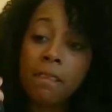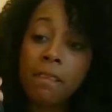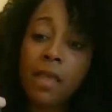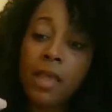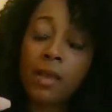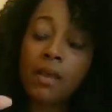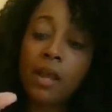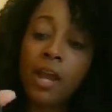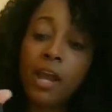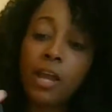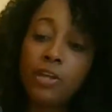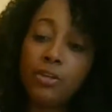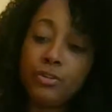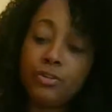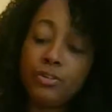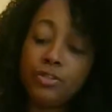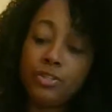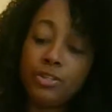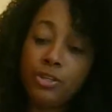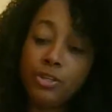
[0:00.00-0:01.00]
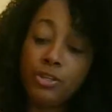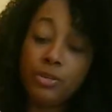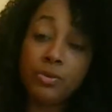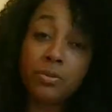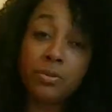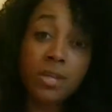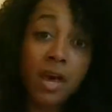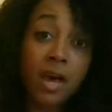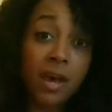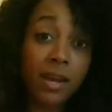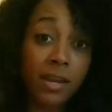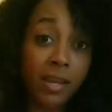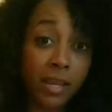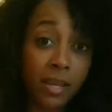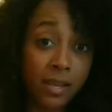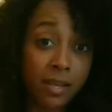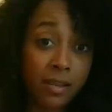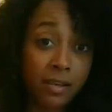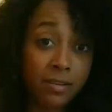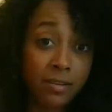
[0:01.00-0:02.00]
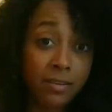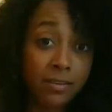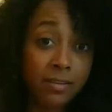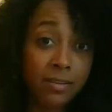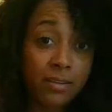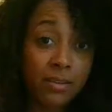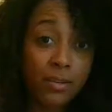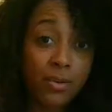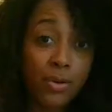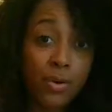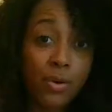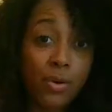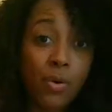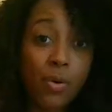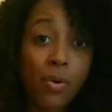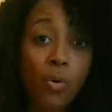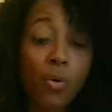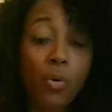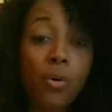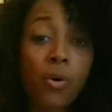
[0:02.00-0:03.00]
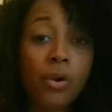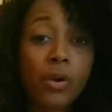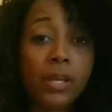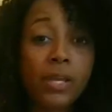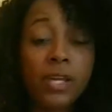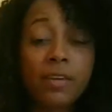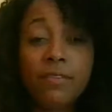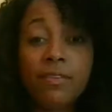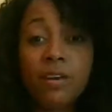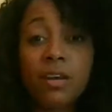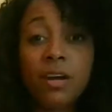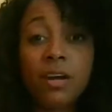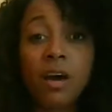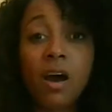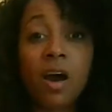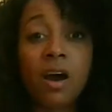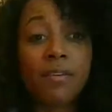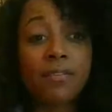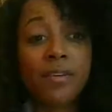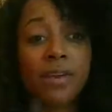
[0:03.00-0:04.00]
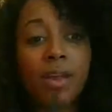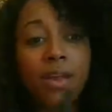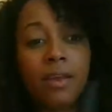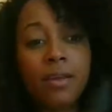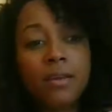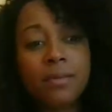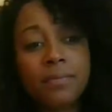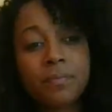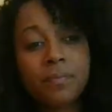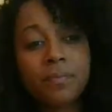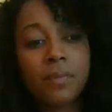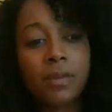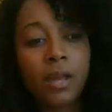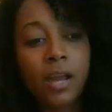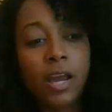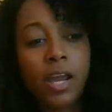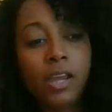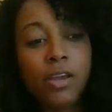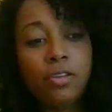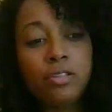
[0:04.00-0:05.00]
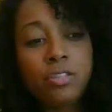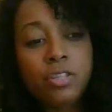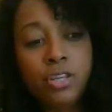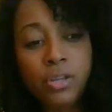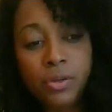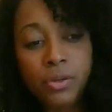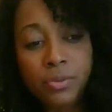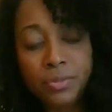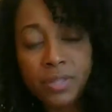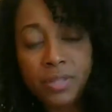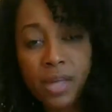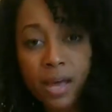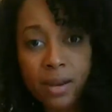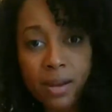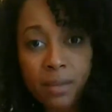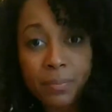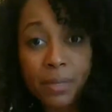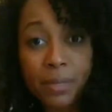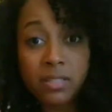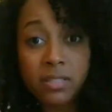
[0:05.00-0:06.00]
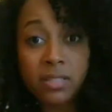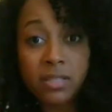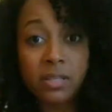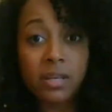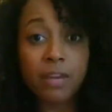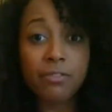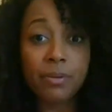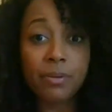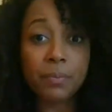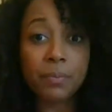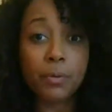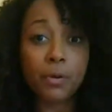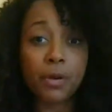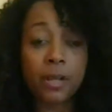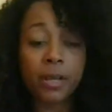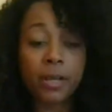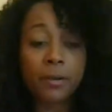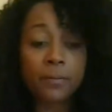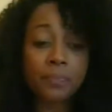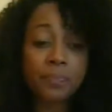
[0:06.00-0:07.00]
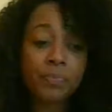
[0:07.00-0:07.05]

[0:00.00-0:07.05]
And I used to use honey or even agave I used to use that in my tea every morning,